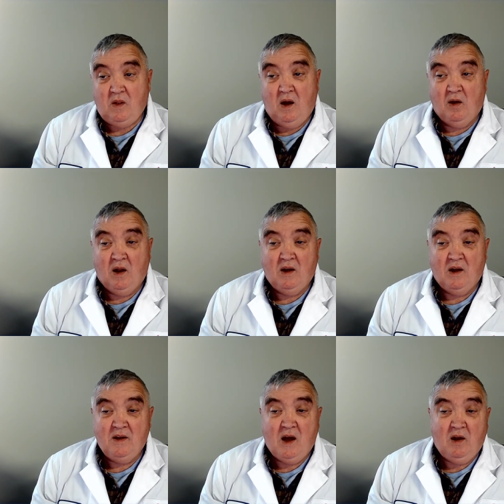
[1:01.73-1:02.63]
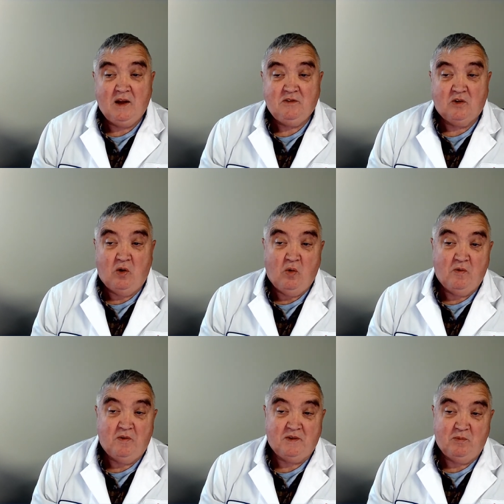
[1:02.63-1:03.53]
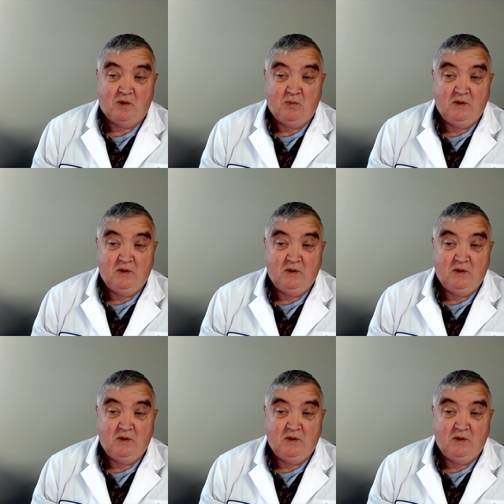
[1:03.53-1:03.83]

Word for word: I'd now like to go over some of the